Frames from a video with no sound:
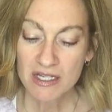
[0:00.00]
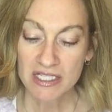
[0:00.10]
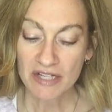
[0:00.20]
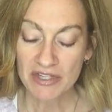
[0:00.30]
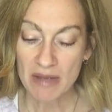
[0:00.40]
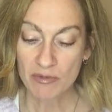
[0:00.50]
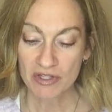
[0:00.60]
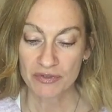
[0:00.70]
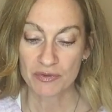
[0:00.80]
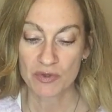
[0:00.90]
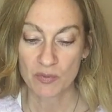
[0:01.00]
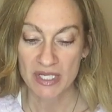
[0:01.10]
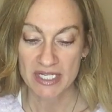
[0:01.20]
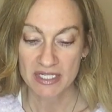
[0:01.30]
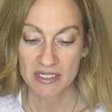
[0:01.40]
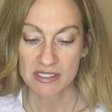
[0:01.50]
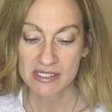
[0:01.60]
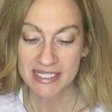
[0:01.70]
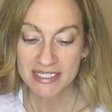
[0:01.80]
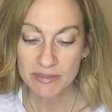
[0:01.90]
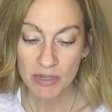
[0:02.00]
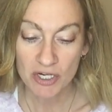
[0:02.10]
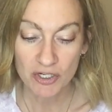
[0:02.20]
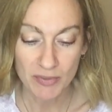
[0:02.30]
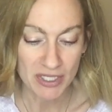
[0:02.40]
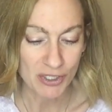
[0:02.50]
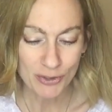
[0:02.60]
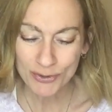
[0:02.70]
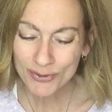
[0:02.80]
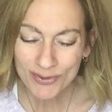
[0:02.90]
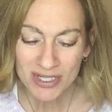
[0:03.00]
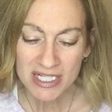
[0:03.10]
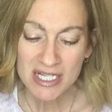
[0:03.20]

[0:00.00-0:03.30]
yelled Emily through the wind. "Sandy Parkman." "Who?"